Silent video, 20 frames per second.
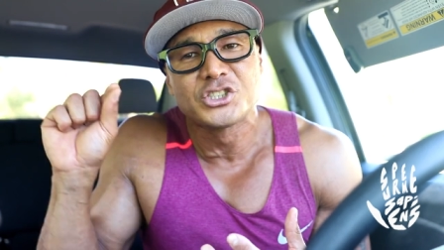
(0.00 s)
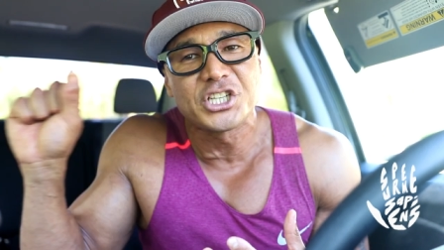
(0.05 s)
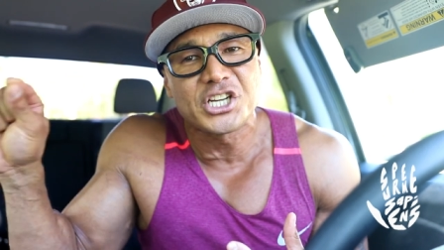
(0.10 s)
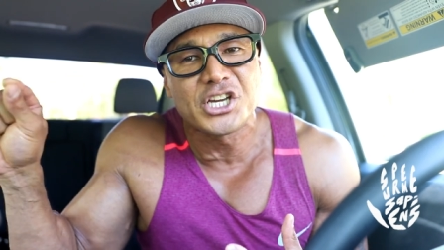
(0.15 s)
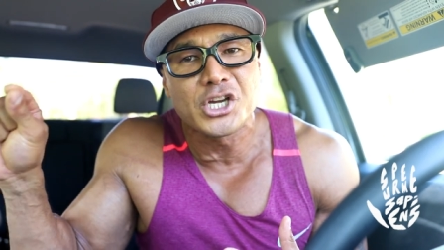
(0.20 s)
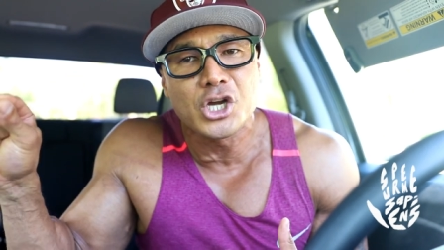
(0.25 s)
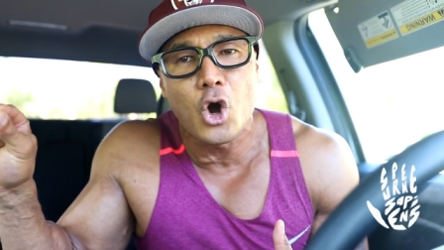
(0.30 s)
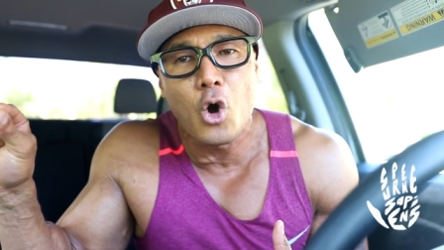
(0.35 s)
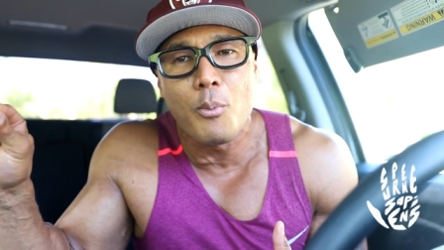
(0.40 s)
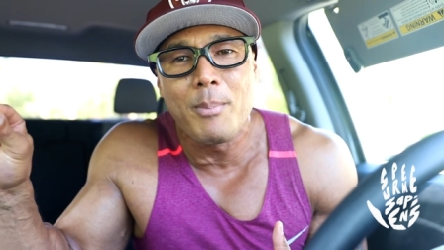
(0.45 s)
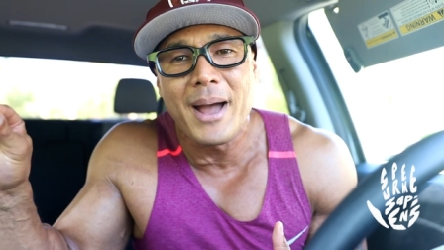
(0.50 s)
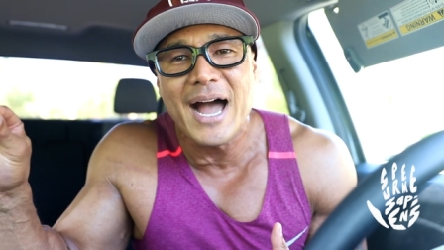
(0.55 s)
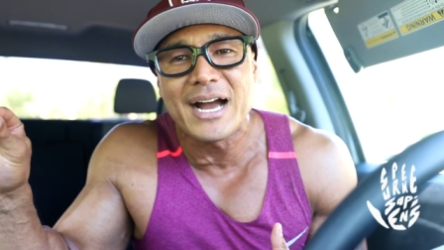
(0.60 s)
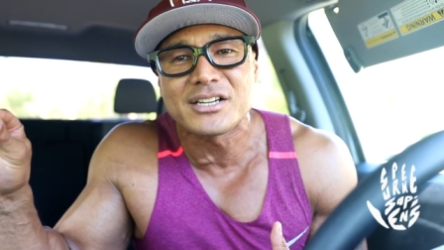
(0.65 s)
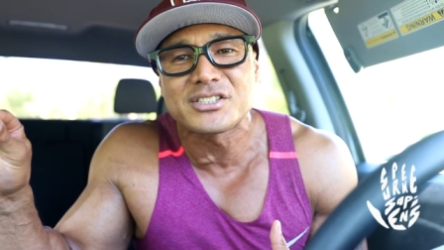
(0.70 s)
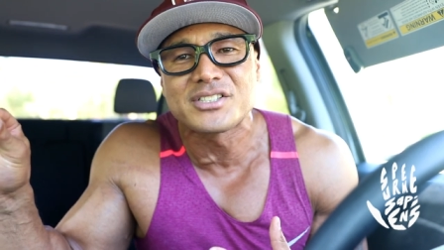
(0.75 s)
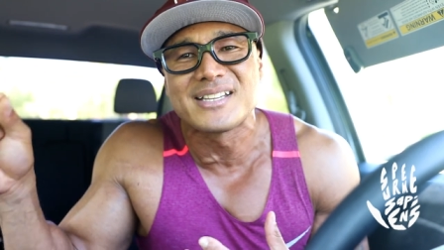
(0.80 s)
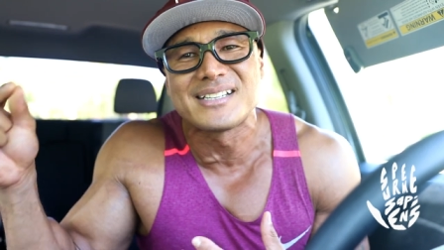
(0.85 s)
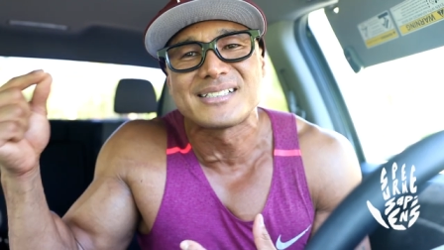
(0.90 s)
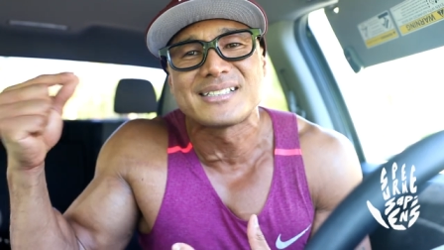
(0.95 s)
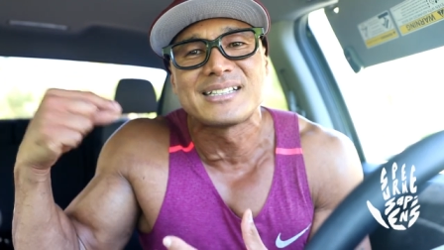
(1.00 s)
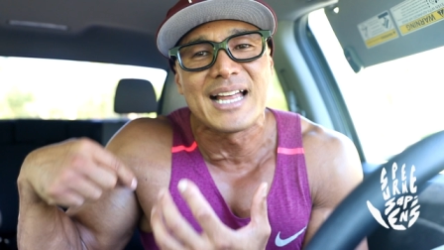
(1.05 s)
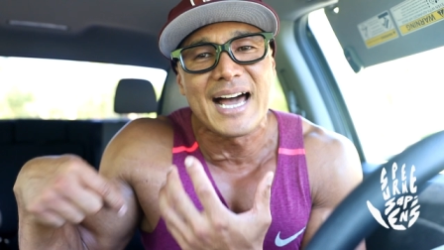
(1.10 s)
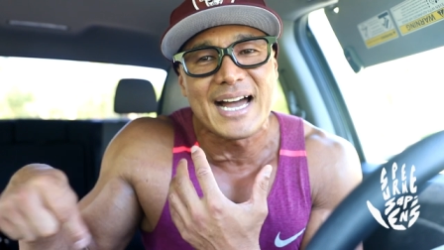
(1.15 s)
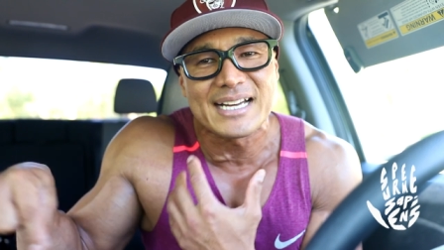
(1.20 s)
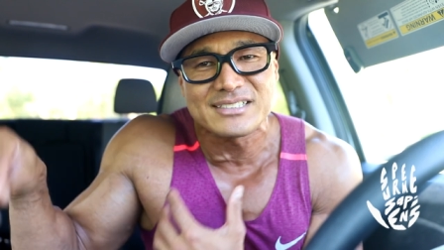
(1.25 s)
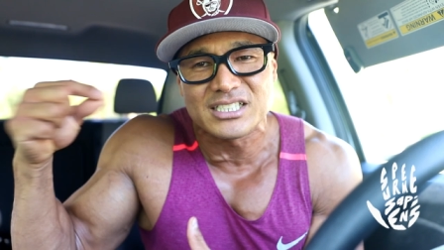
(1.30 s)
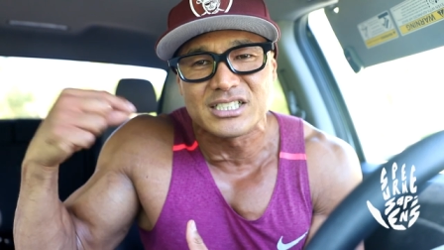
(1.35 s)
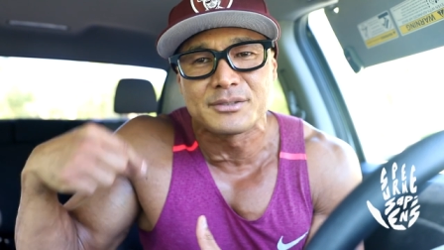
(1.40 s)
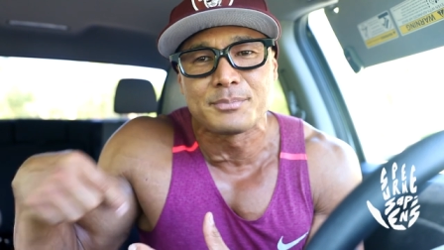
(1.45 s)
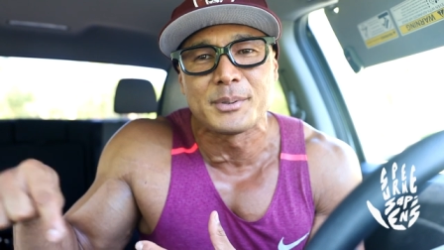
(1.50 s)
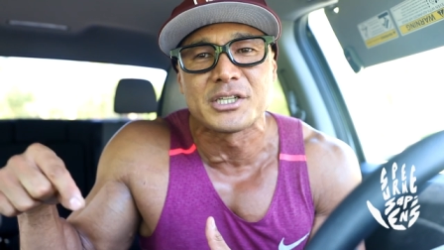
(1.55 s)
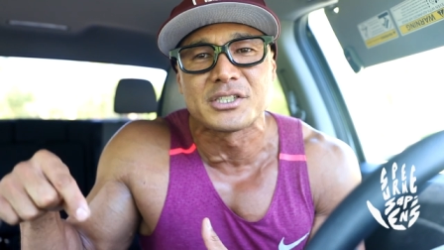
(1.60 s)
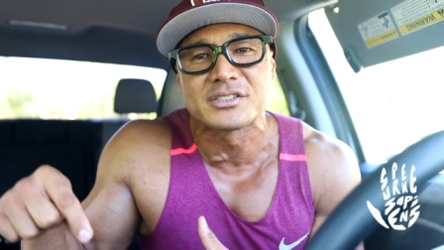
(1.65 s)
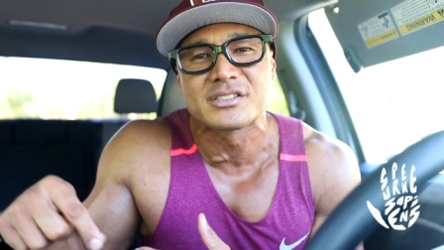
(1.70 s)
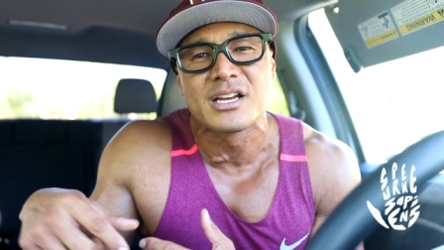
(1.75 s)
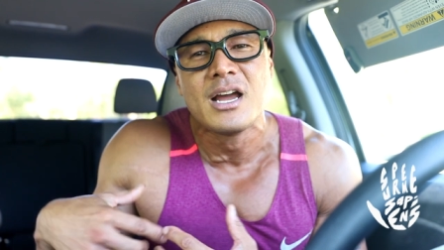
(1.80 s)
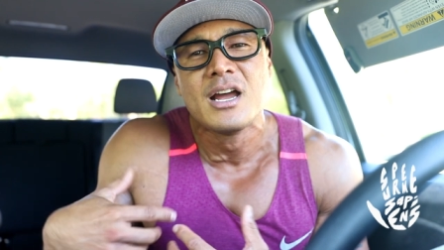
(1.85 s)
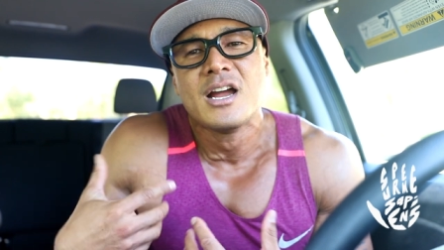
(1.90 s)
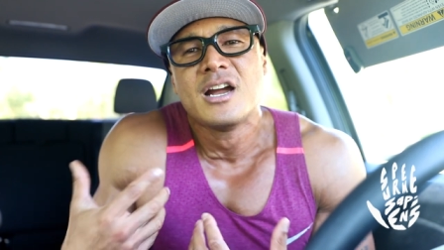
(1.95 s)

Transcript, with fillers: she can go back to this last experience.